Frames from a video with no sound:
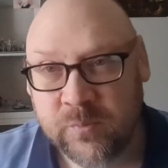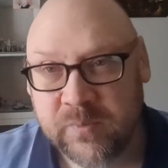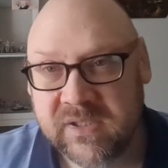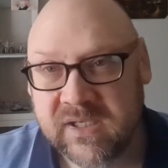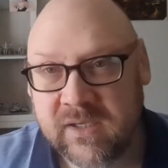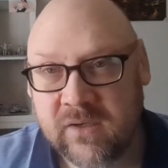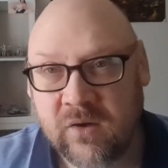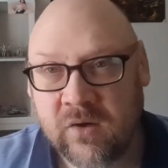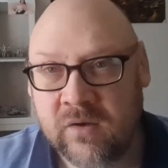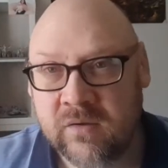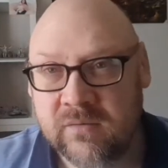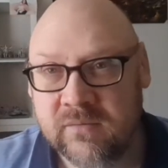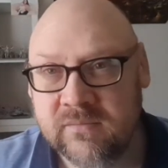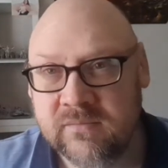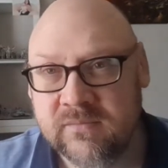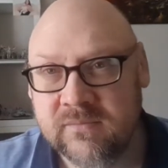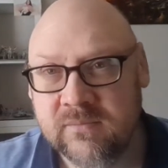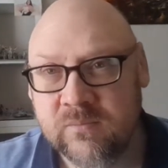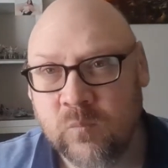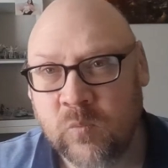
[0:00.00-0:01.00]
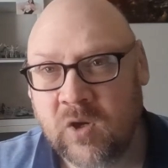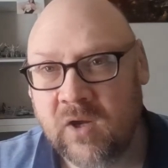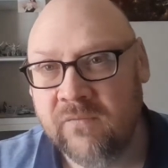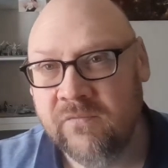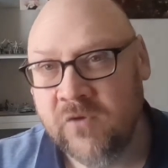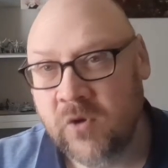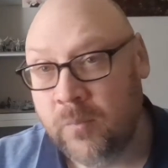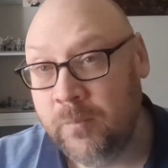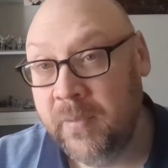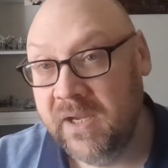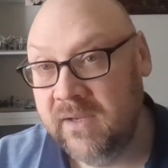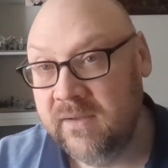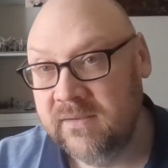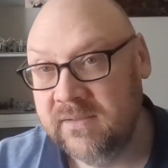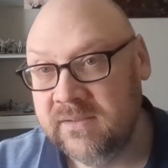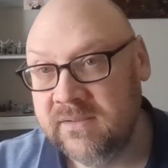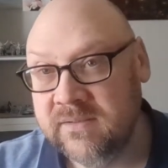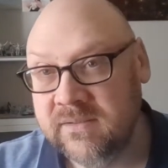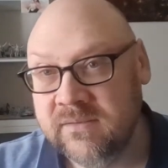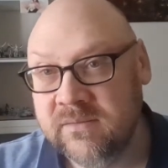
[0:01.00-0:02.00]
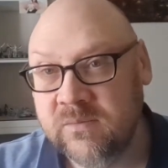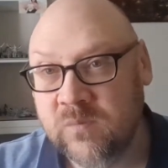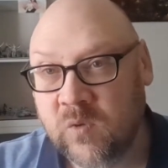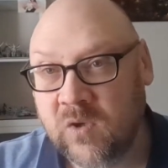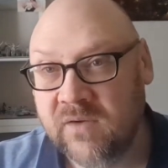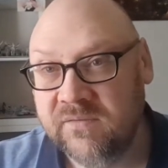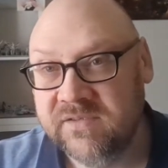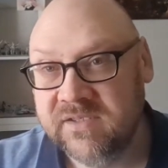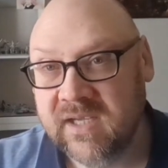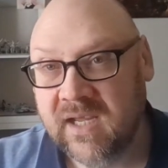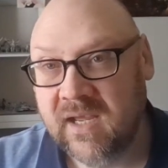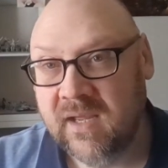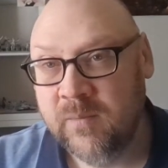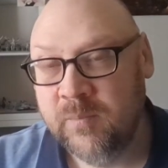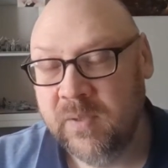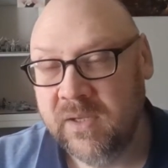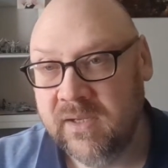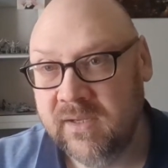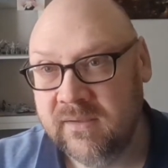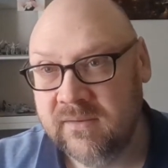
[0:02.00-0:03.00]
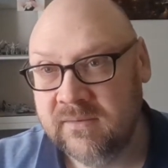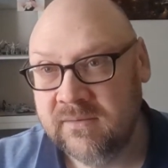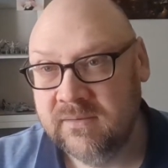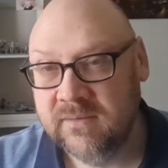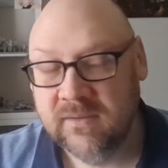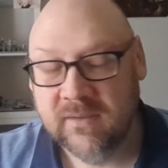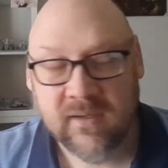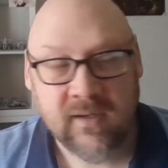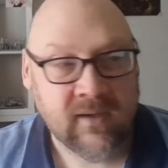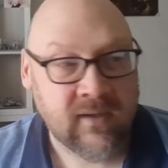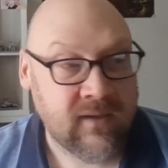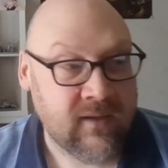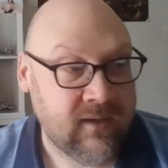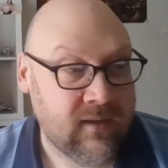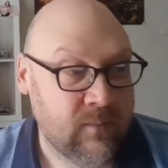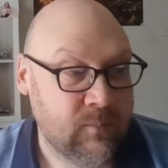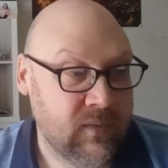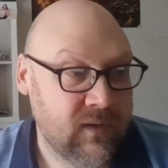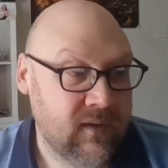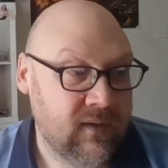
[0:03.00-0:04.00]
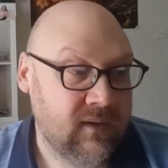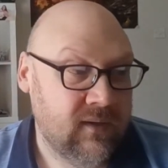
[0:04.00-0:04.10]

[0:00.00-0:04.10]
update on what I've got painted and what I've started painting, and